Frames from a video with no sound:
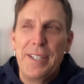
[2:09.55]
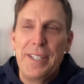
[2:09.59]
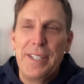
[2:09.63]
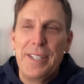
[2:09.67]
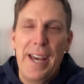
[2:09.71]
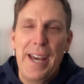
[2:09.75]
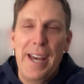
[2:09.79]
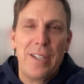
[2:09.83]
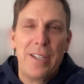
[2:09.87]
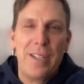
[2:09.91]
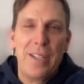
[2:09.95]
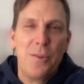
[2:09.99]
the
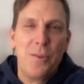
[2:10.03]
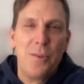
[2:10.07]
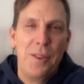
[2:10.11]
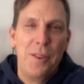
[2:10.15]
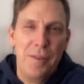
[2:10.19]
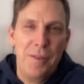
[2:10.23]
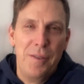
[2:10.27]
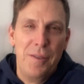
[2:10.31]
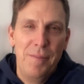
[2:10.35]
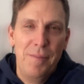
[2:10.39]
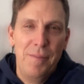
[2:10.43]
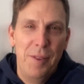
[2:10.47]
text
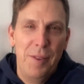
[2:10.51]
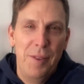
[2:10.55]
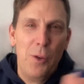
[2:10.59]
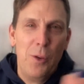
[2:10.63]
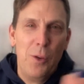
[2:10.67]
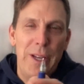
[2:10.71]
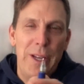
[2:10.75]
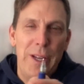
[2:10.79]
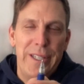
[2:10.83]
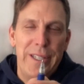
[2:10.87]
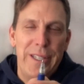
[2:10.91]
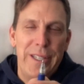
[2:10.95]
with
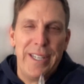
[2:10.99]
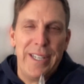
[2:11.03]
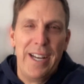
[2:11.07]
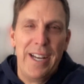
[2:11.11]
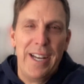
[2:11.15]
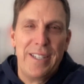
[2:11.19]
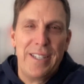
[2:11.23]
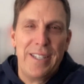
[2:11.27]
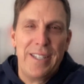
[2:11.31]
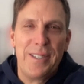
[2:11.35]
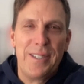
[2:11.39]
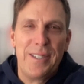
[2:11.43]
"the quiz
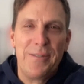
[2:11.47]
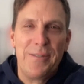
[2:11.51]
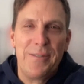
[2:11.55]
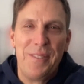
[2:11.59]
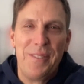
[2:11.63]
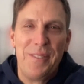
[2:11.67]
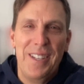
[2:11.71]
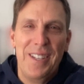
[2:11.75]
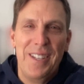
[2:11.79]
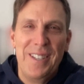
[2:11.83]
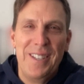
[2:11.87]
sucks."